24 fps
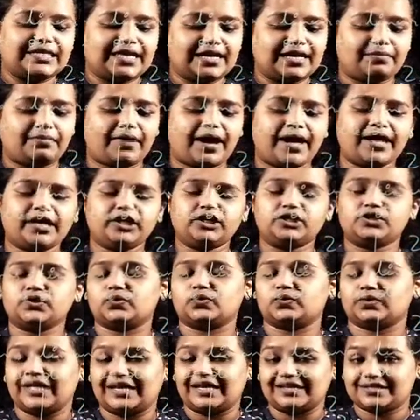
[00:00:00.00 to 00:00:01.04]
3 by
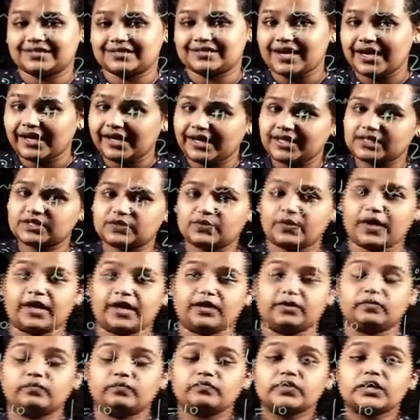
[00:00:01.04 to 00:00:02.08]
2, that is the x
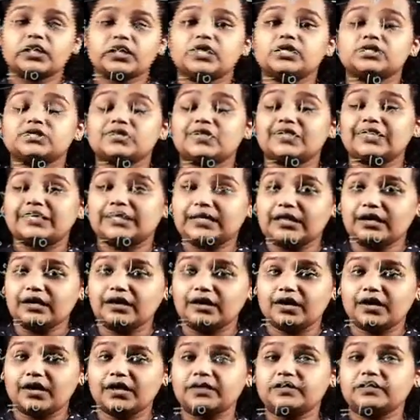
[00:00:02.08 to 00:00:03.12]
value. So,
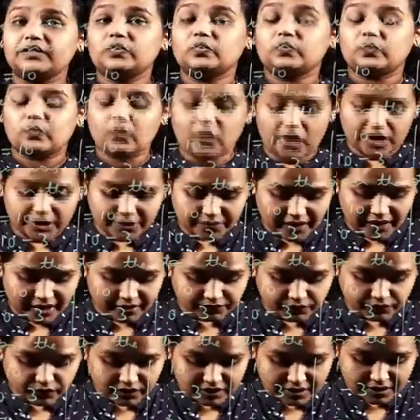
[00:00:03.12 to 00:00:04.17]
here what you
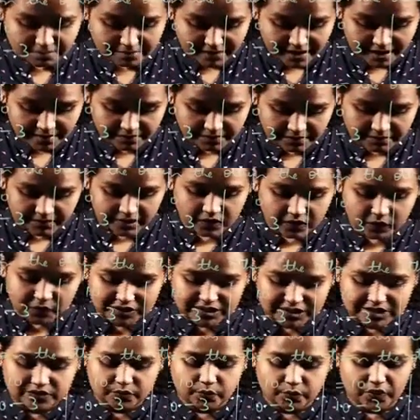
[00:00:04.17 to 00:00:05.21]
have to remember,
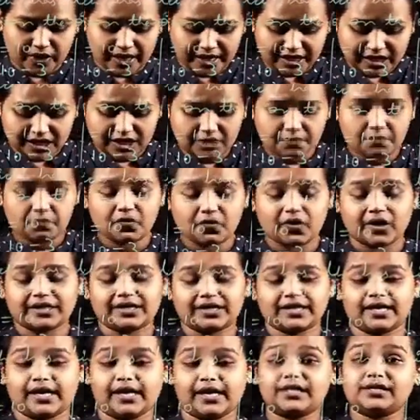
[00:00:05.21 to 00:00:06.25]
which is very
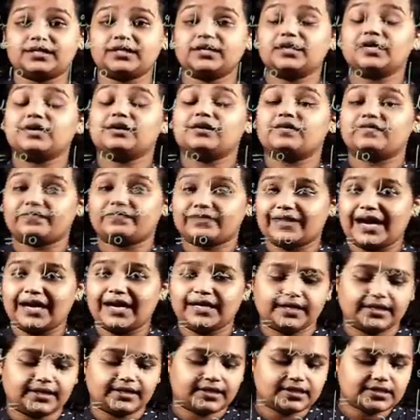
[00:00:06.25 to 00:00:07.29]
important,
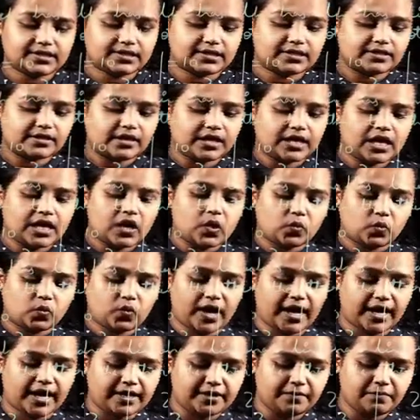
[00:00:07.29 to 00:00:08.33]
that is
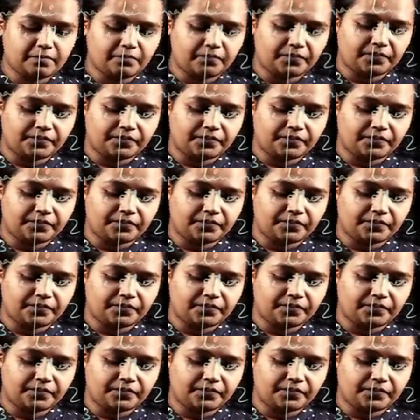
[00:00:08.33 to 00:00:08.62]
when